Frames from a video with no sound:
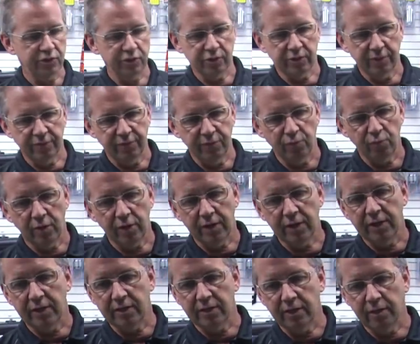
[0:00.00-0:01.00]
If you
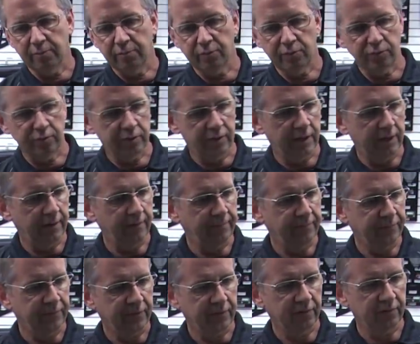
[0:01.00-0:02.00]
wanted to
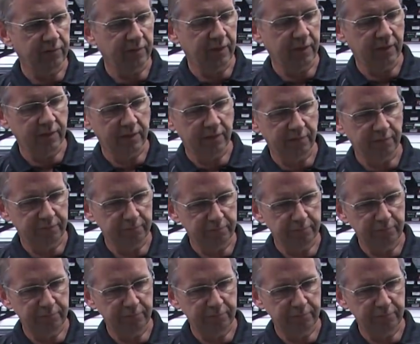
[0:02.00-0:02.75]
double the